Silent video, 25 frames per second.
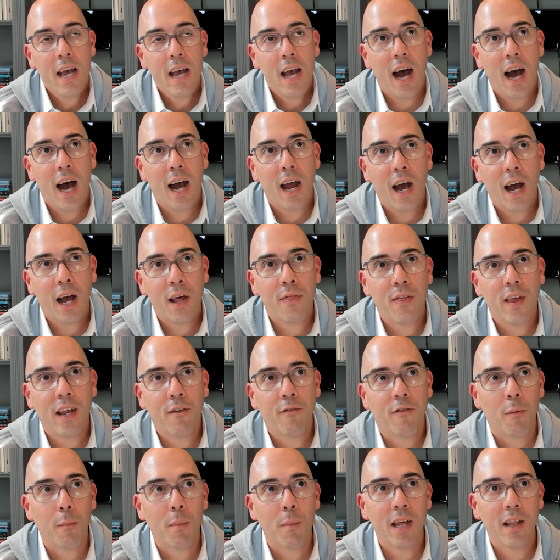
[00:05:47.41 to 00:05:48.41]
I think
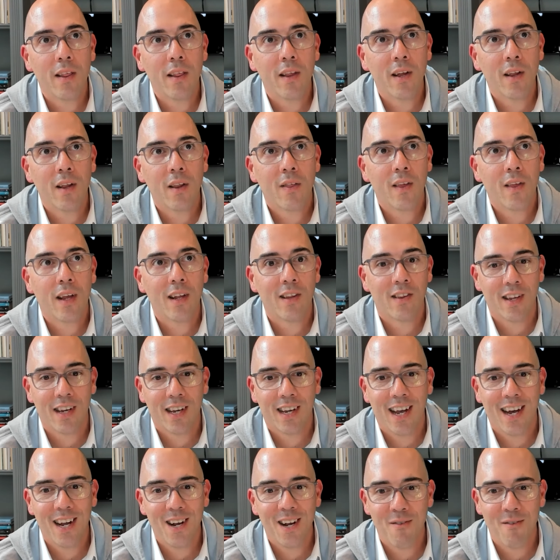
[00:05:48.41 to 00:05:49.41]
for me, the things that
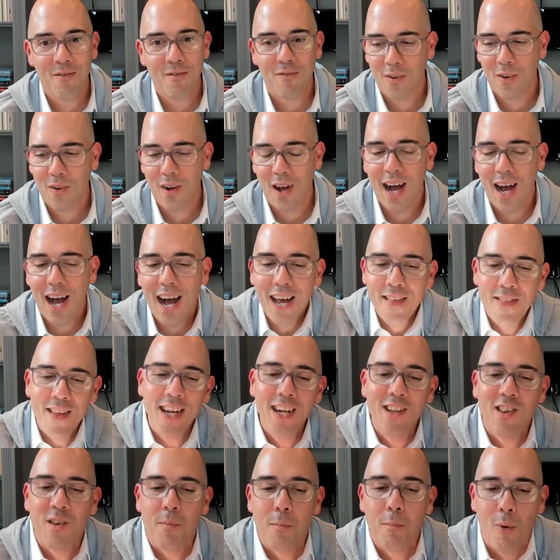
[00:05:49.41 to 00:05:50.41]
I
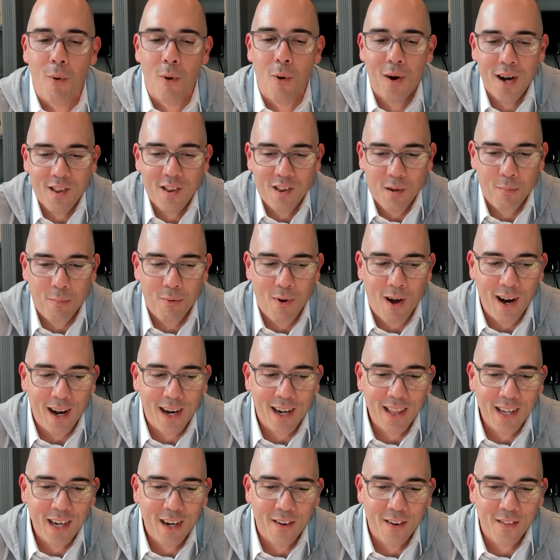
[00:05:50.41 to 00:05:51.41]
think it's important as a
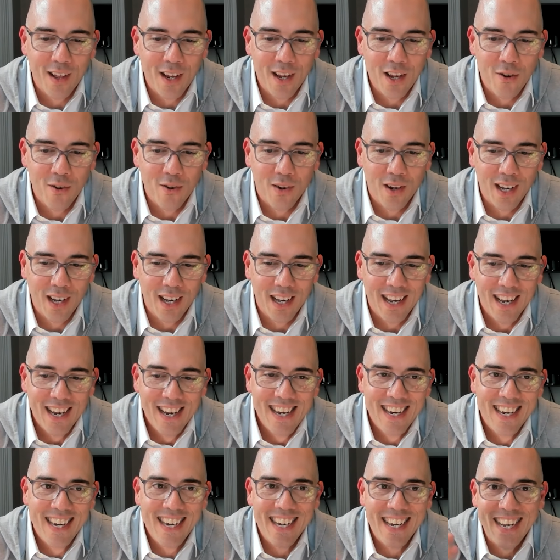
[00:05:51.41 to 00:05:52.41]
product leader that you can
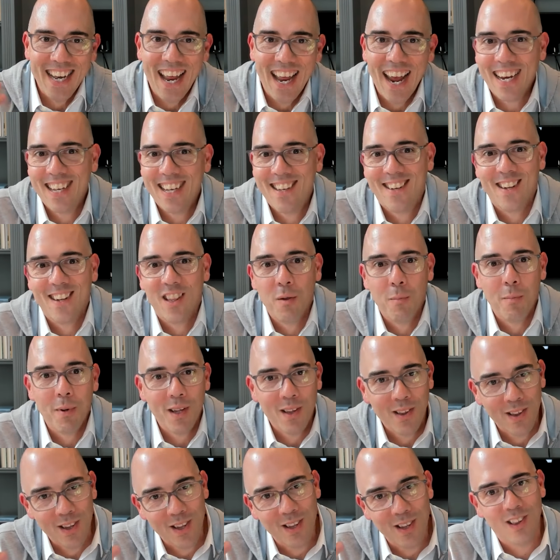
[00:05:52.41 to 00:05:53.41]
connect to the
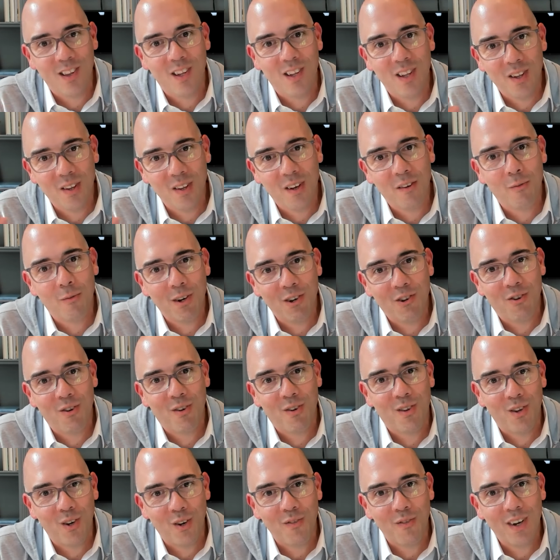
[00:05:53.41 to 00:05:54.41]
business and of which you're
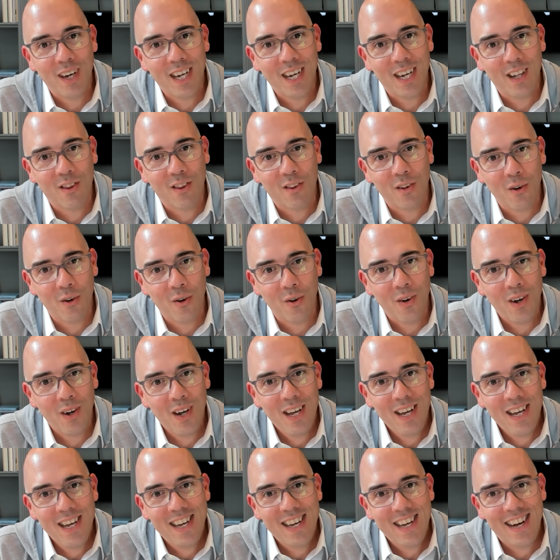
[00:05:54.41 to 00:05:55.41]
serving. And so
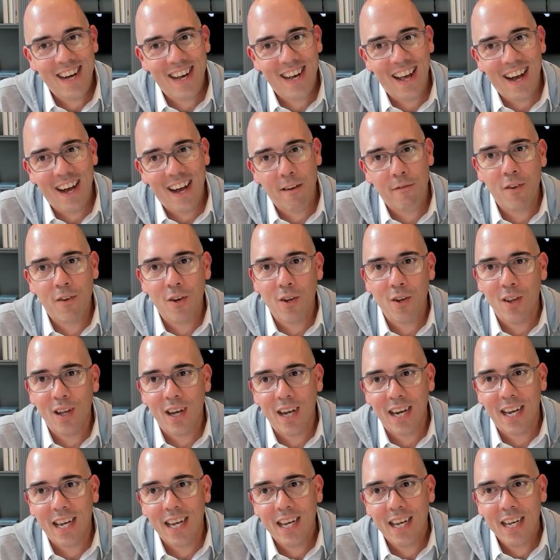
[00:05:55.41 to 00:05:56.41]
I feel
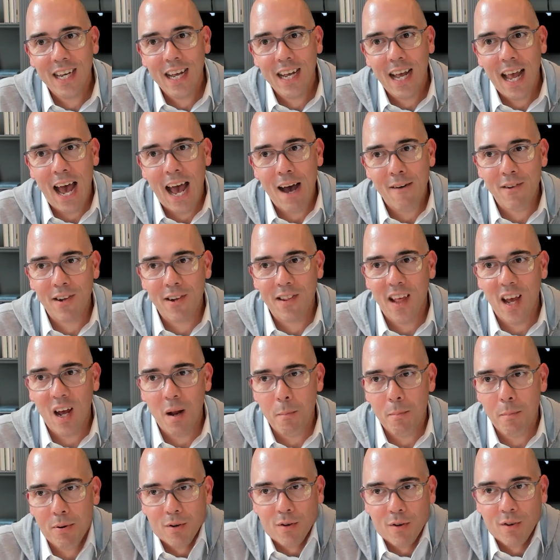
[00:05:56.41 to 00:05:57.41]
like having
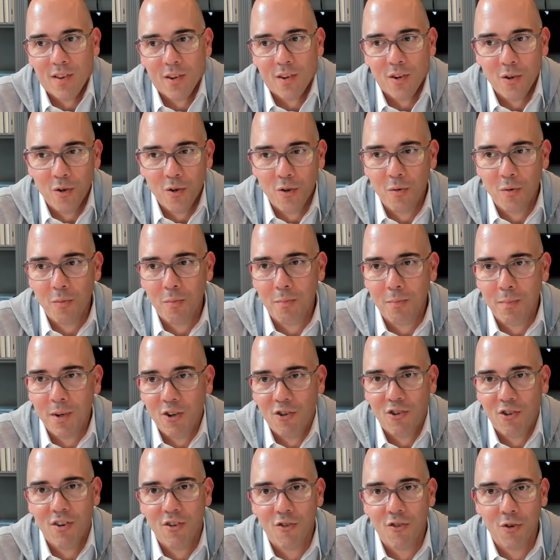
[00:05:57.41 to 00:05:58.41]
that personal
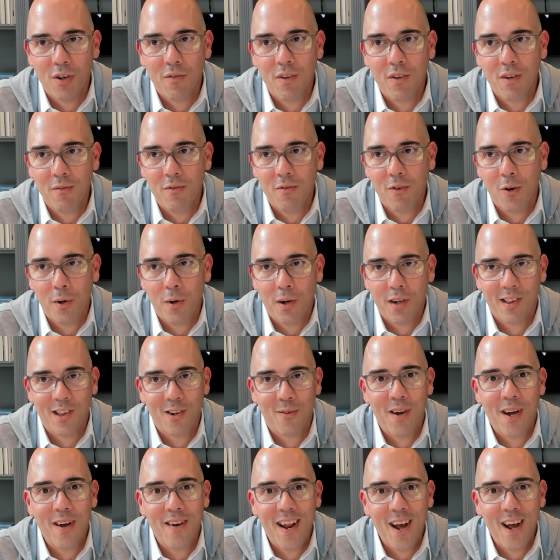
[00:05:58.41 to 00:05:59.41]
mission driven focus
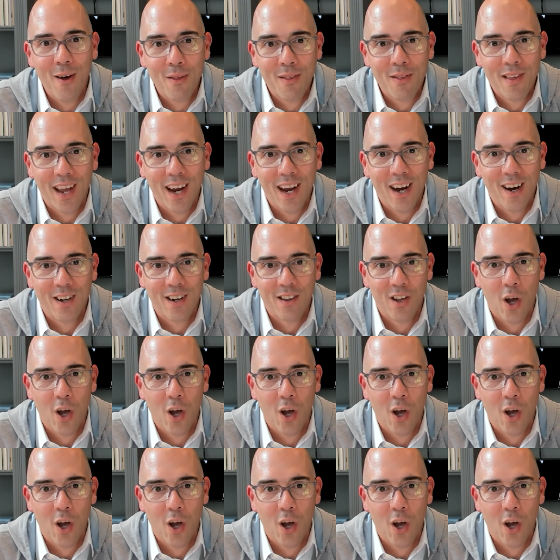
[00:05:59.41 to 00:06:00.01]
around healthcare has